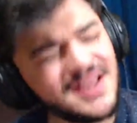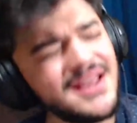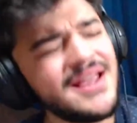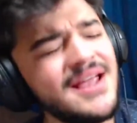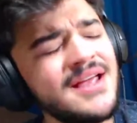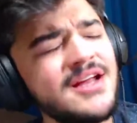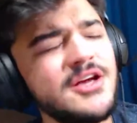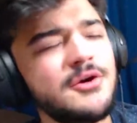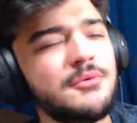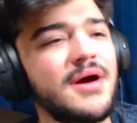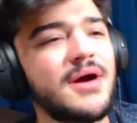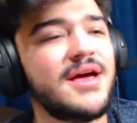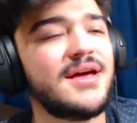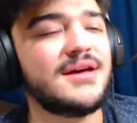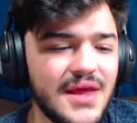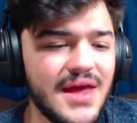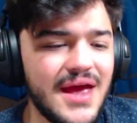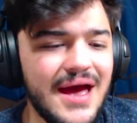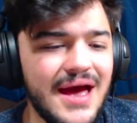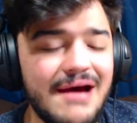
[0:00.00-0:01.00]

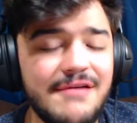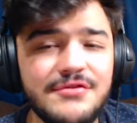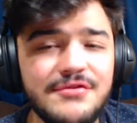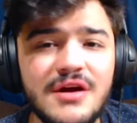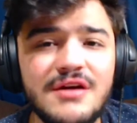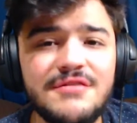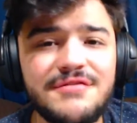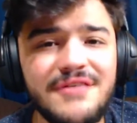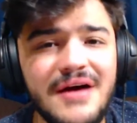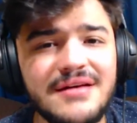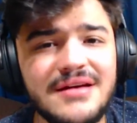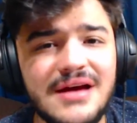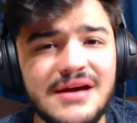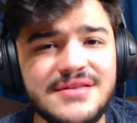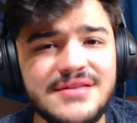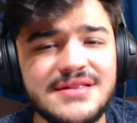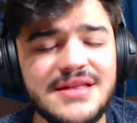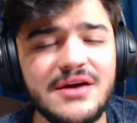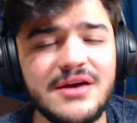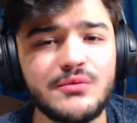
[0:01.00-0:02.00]
anyway, after I found out
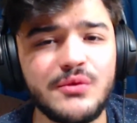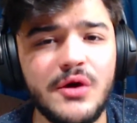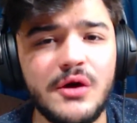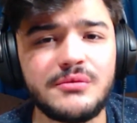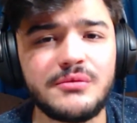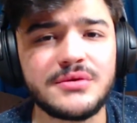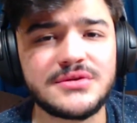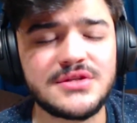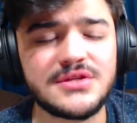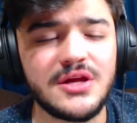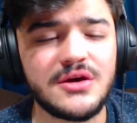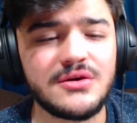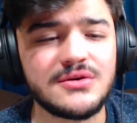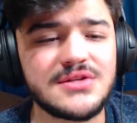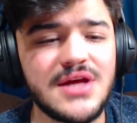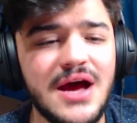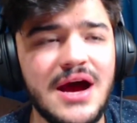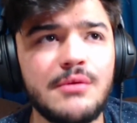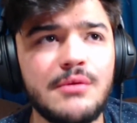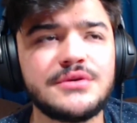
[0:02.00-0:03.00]
that that road was closed,
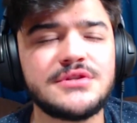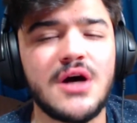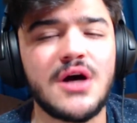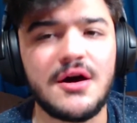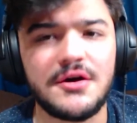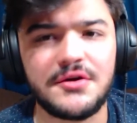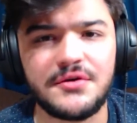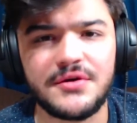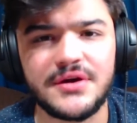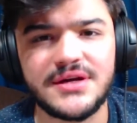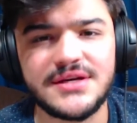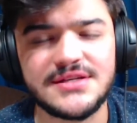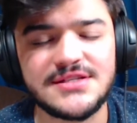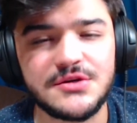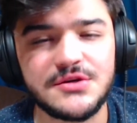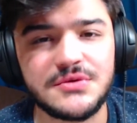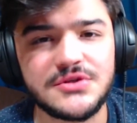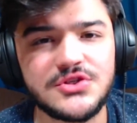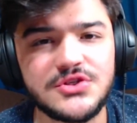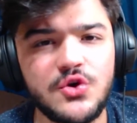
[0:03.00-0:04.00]
I was hungry because it
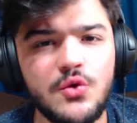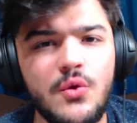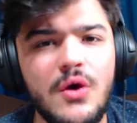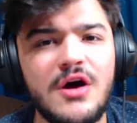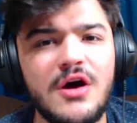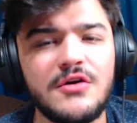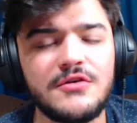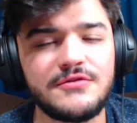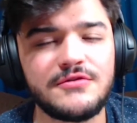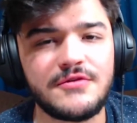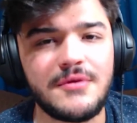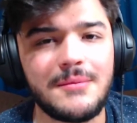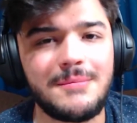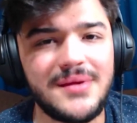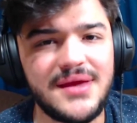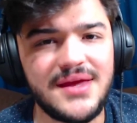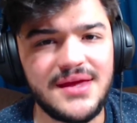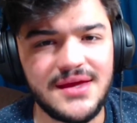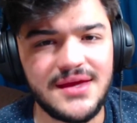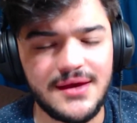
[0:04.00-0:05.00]
was 12
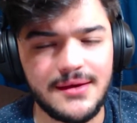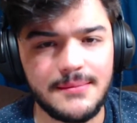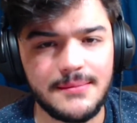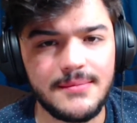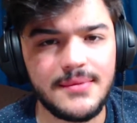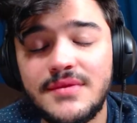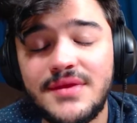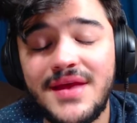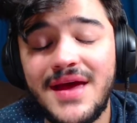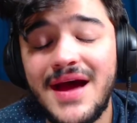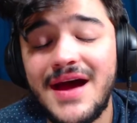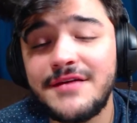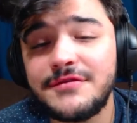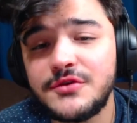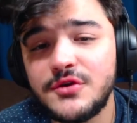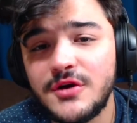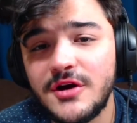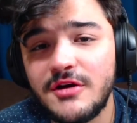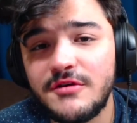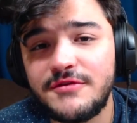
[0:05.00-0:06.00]
p.m.
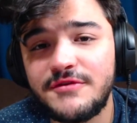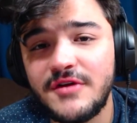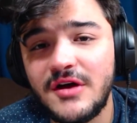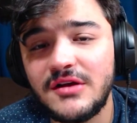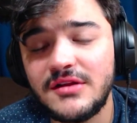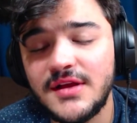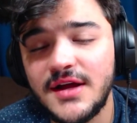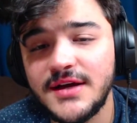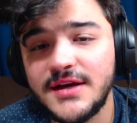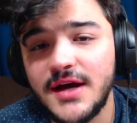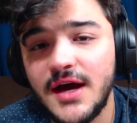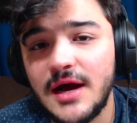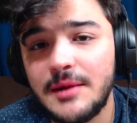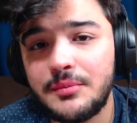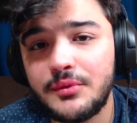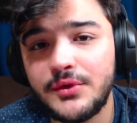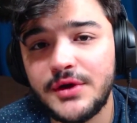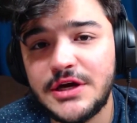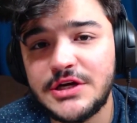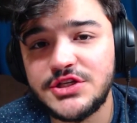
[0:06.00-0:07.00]
After it felt like
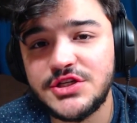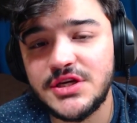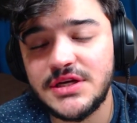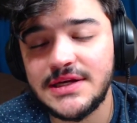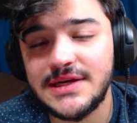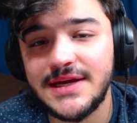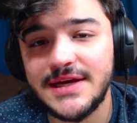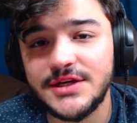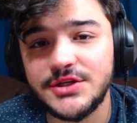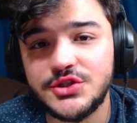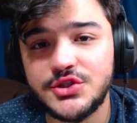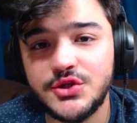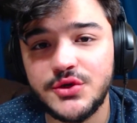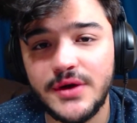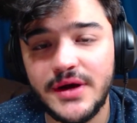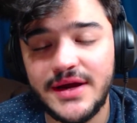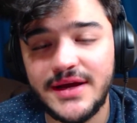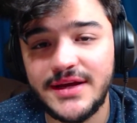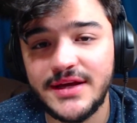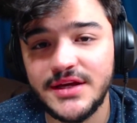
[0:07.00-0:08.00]
Operation Get
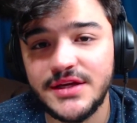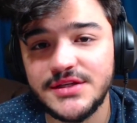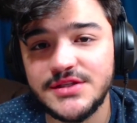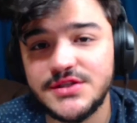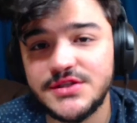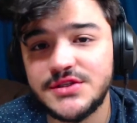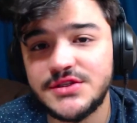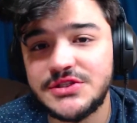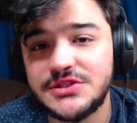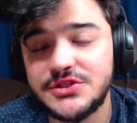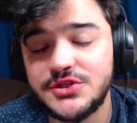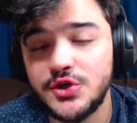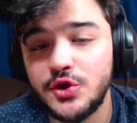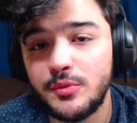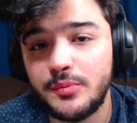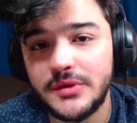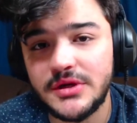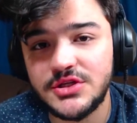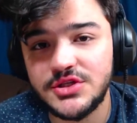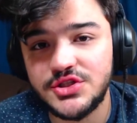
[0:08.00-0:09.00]
Trey a
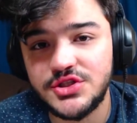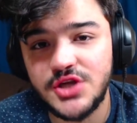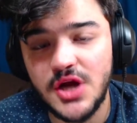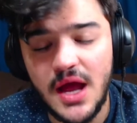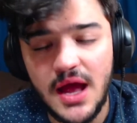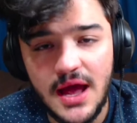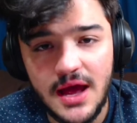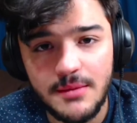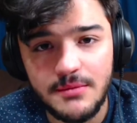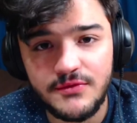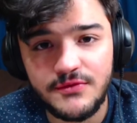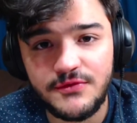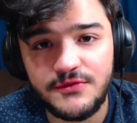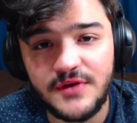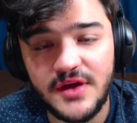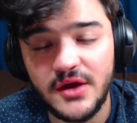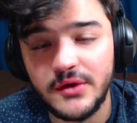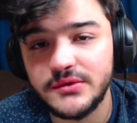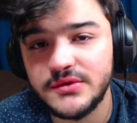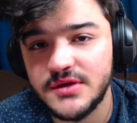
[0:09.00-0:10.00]
stupid job
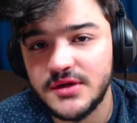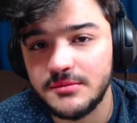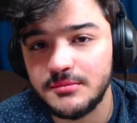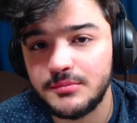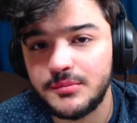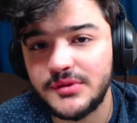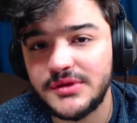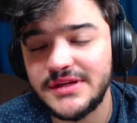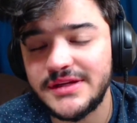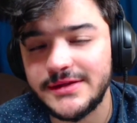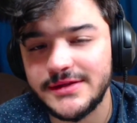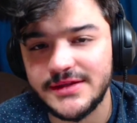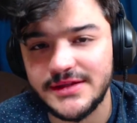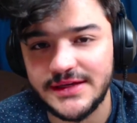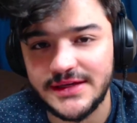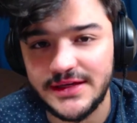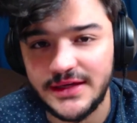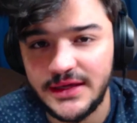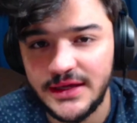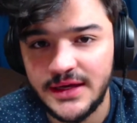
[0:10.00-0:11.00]
failed
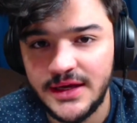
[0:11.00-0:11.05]
completely,